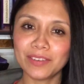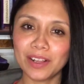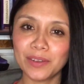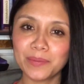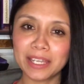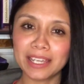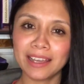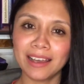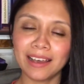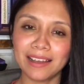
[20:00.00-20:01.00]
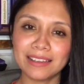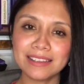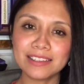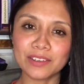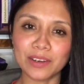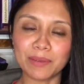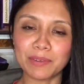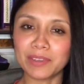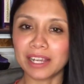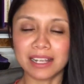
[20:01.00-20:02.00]
follow me on Instagram.
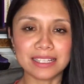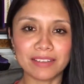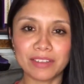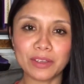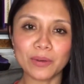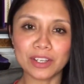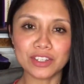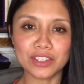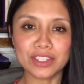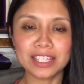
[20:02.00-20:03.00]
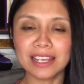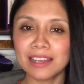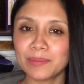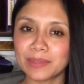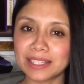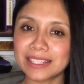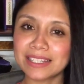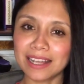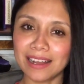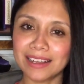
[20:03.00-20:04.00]
If you guys have any questions,
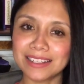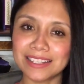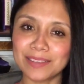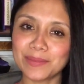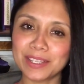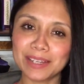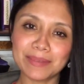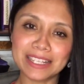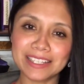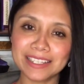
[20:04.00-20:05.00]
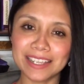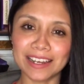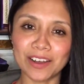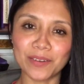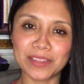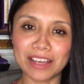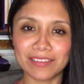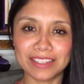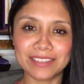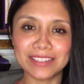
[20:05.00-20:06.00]
please send me a message and I'll
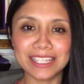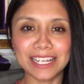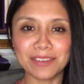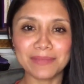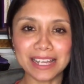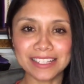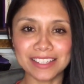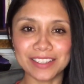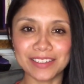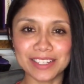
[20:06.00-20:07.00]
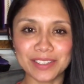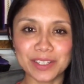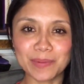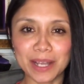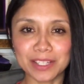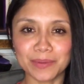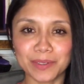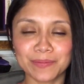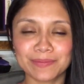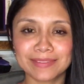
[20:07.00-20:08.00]
definitely be getting back to you as soon as
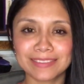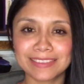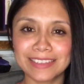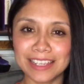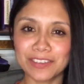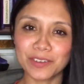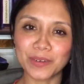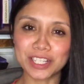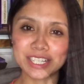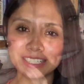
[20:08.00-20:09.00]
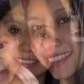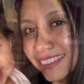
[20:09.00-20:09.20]
possible. Thank you for watching.